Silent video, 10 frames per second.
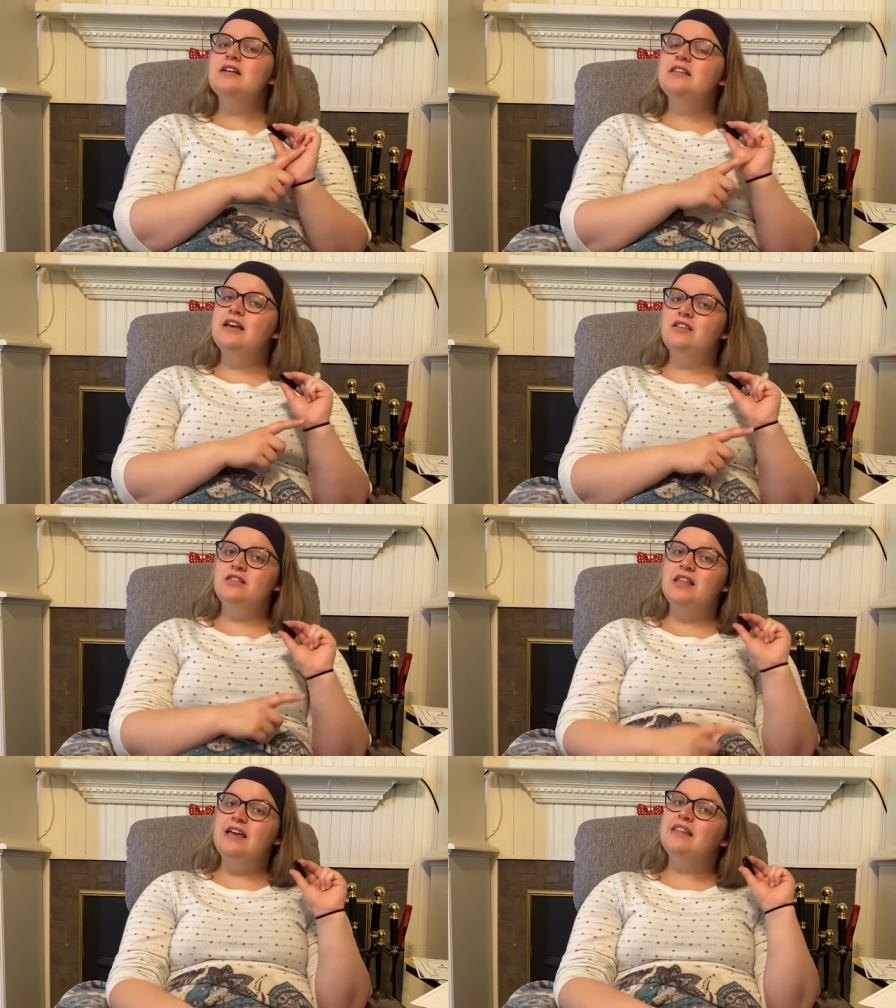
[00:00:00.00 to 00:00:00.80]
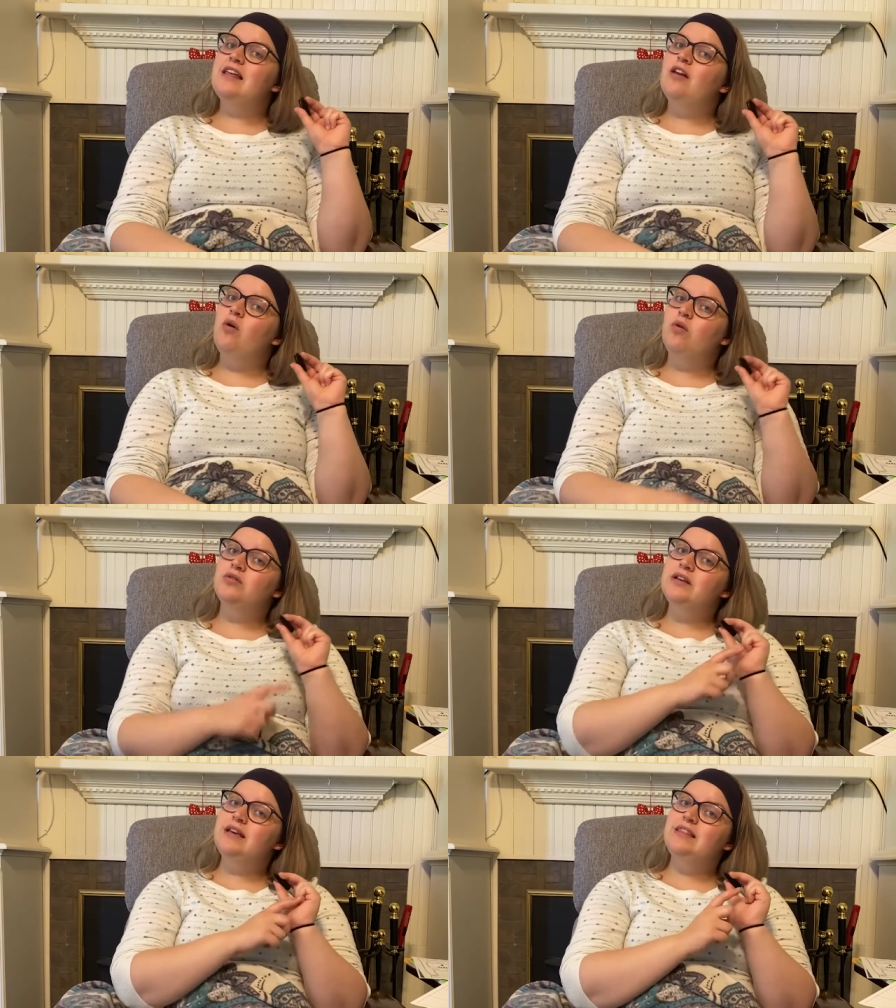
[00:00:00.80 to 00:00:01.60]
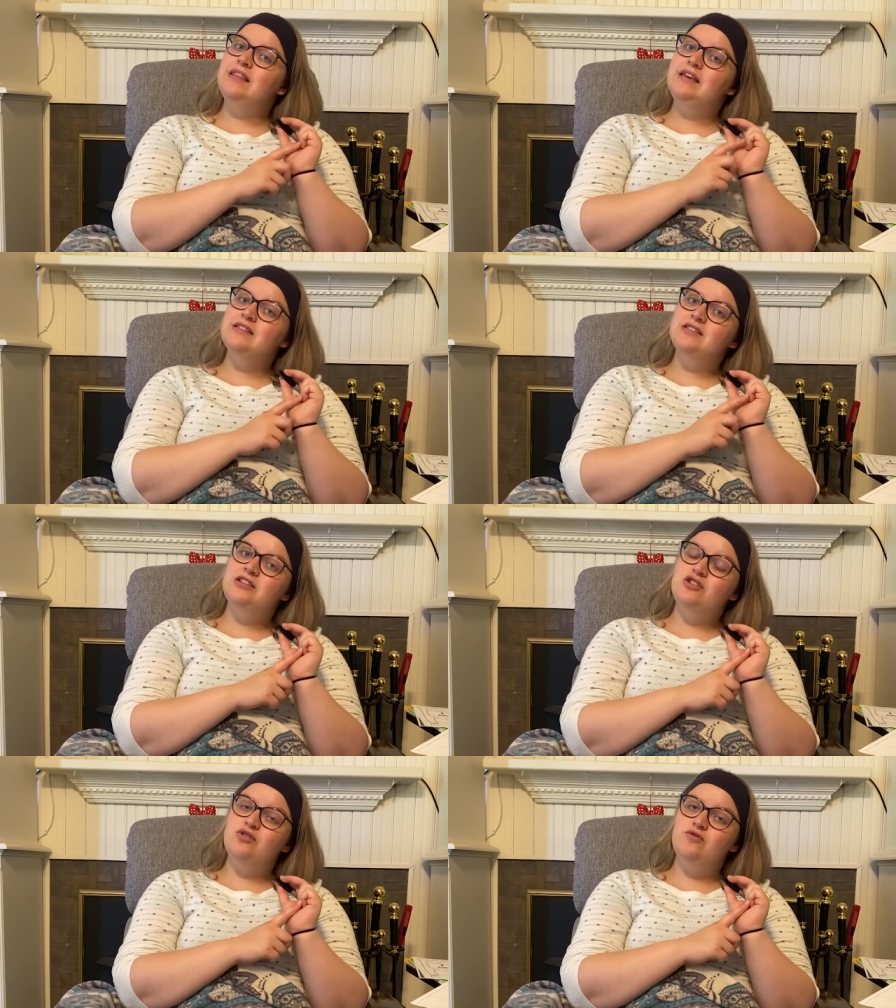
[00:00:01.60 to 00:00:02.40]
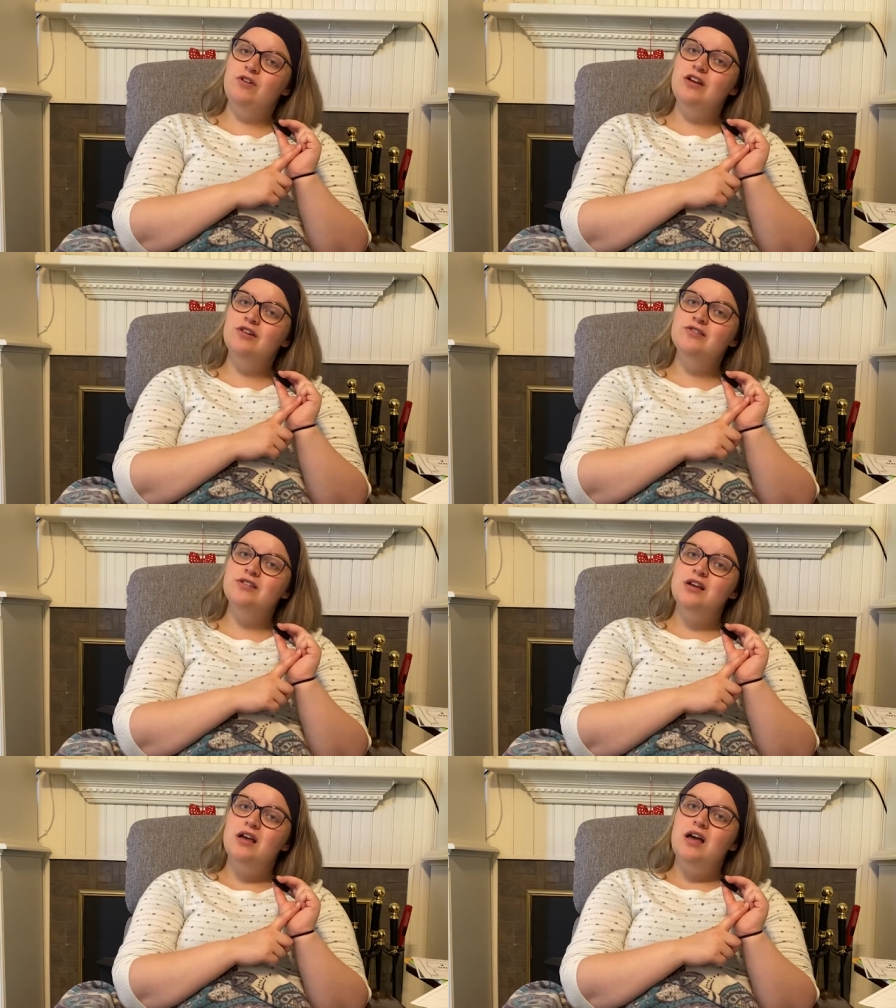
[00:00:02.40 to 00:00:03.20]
that they, they can then hold in these two fingers.